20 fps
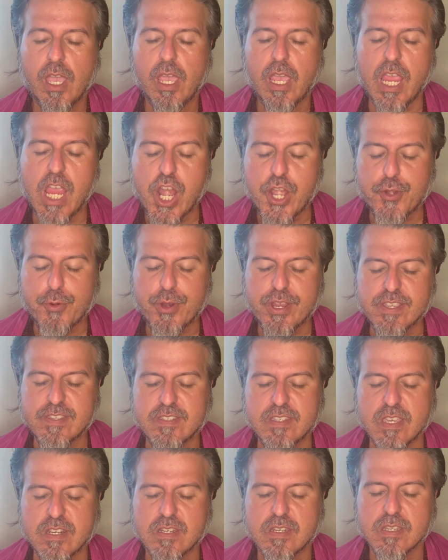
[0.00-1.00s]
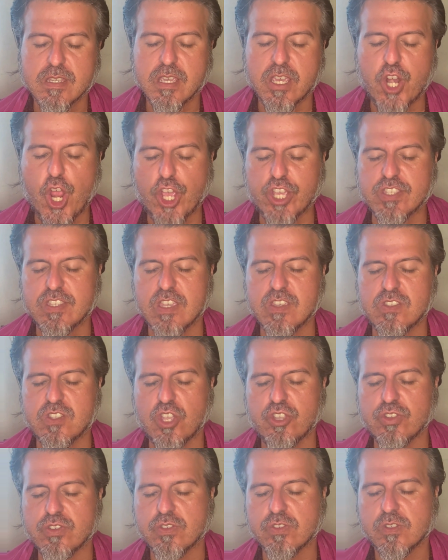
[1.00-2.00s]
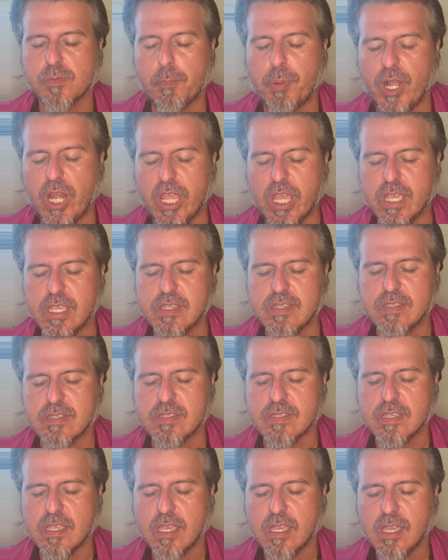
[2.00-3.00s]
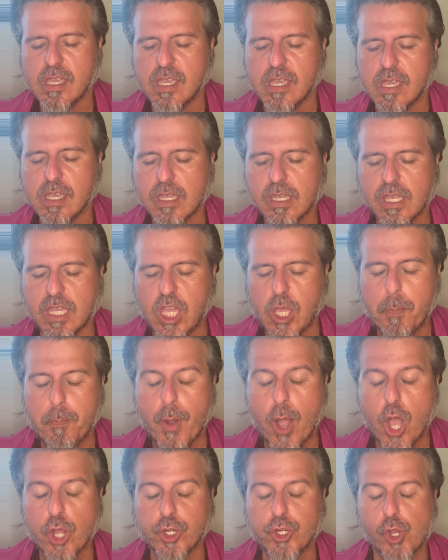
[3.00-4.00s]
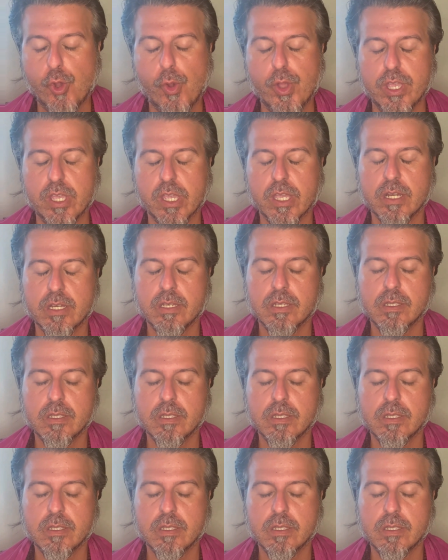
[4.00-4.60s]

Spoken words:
interested in existence, please keep on doing it.